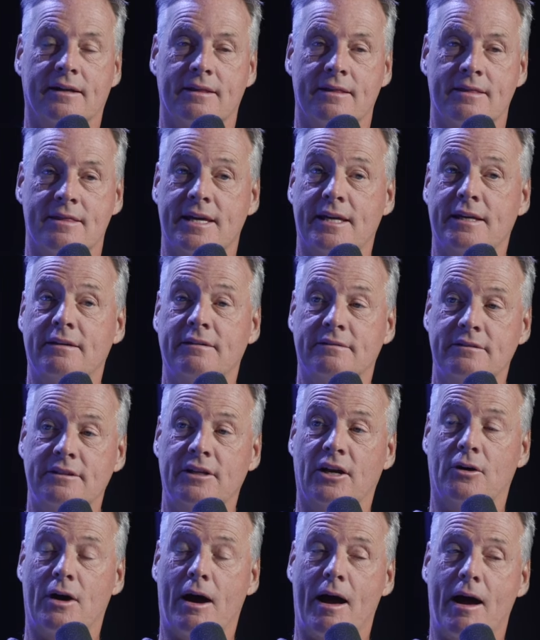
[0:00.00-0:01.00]
then you
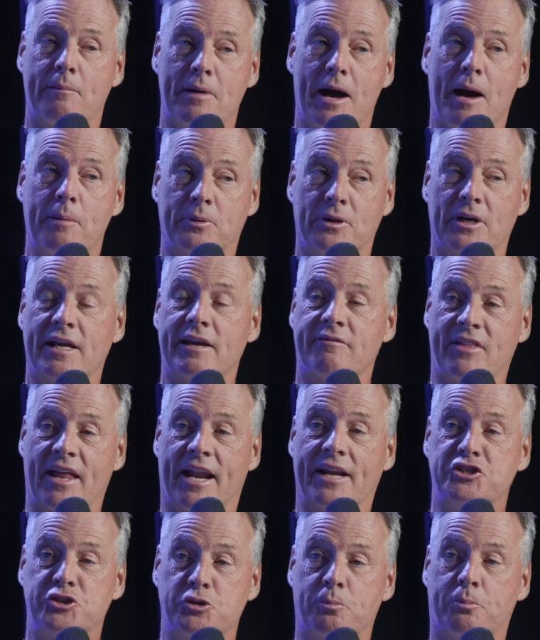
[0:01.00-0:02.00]
know I, I, believe that
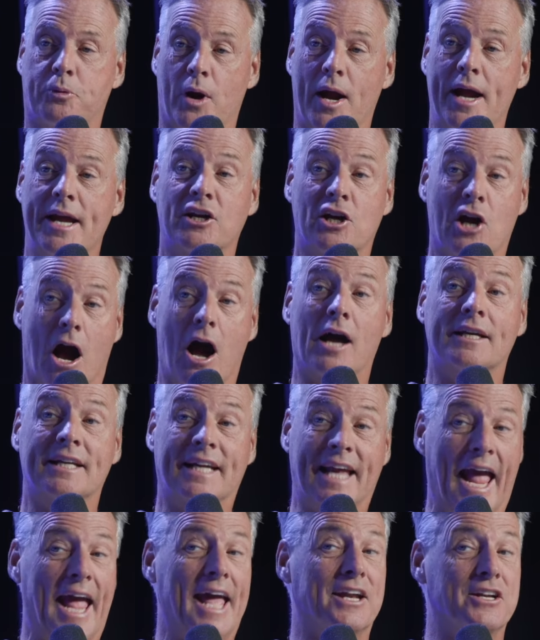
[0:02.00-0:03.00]
as you pray God
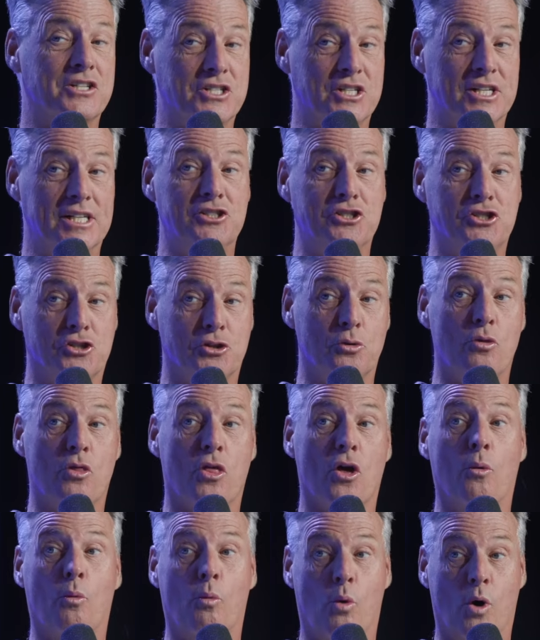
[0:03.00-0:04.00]
can send you the
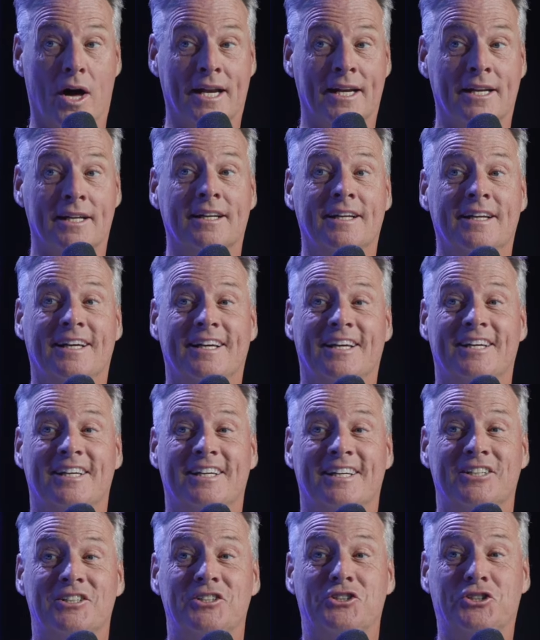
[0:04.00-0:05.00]
mm. one
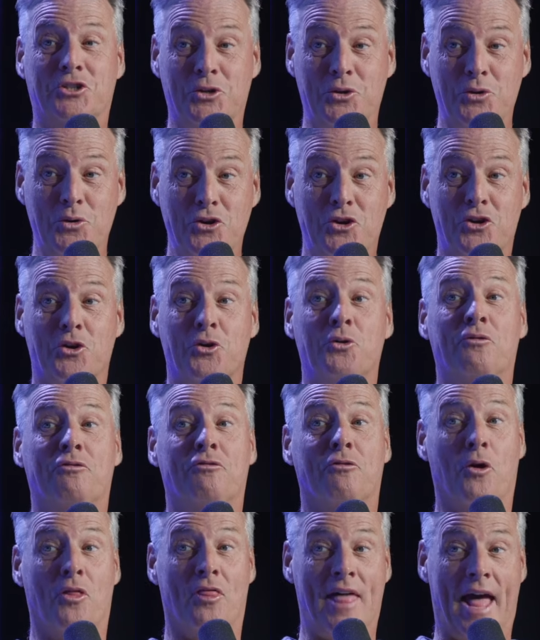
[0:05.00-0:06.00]
to you
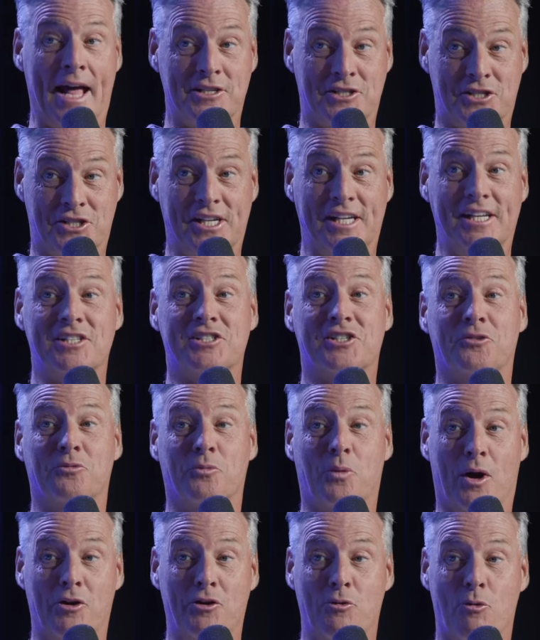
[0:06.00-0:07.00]
for yeah. that season
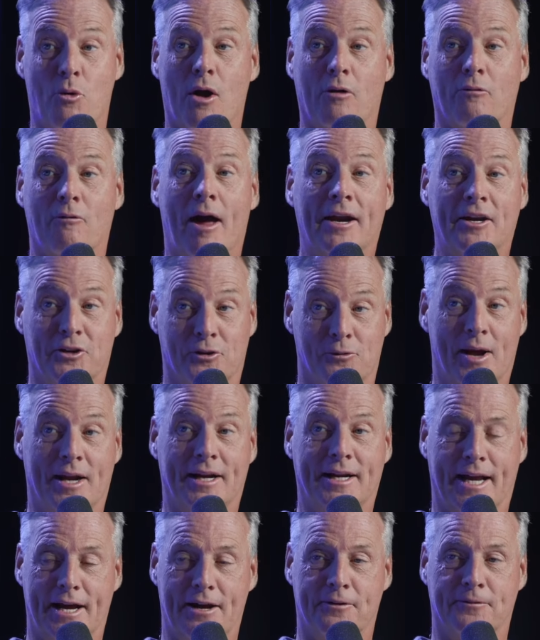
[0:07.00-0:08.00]
where you um, are right here, right
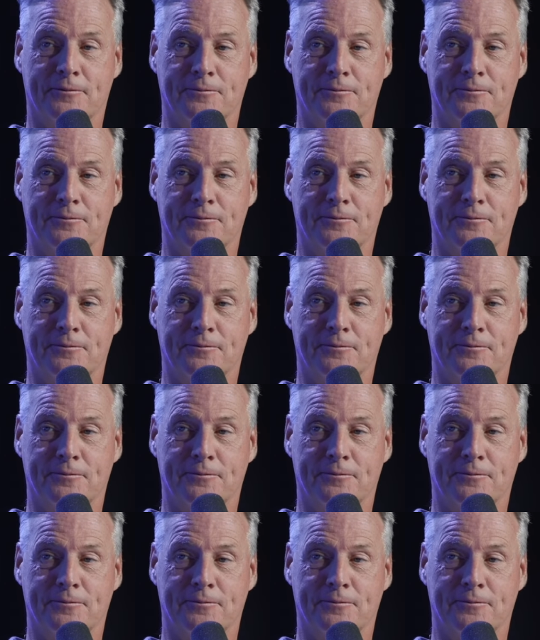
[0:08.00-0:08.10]
now.